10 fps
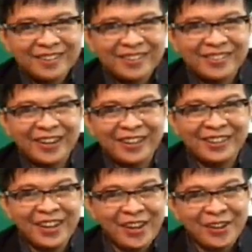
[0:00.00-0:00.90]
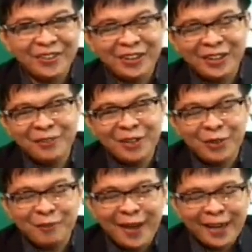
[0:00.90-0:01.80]
Great day, great evening, we're
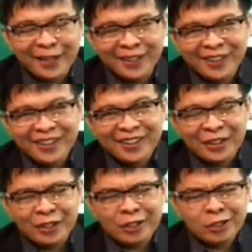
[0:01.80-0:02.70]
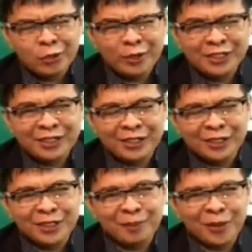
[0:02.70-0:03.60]
back. Earlier we discussed
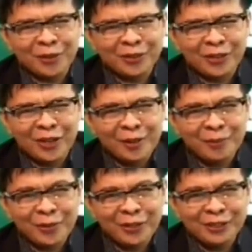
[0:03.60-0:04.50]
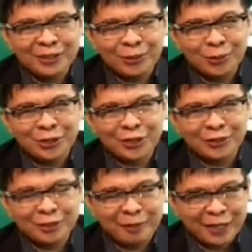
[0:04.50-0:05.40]
about the corporate social
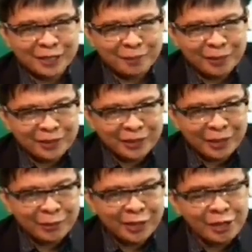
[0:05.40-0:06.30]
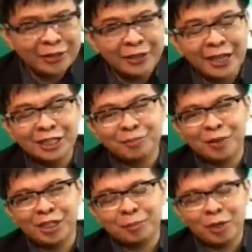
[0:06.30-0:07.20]
responsibility and we're now in the next
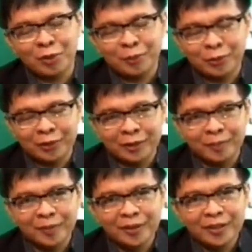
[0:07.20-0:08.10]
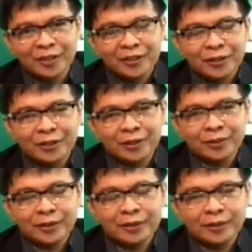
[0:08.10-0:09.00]
part of our program. You
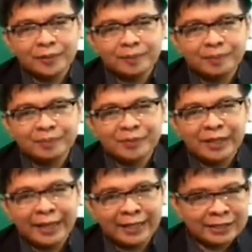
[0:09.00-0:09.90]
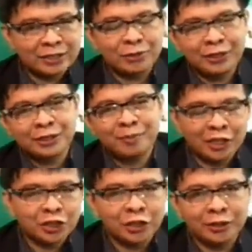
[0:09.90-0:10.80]
know, as Chris
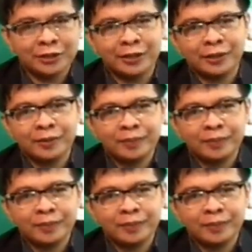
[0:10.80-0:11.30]
mentions that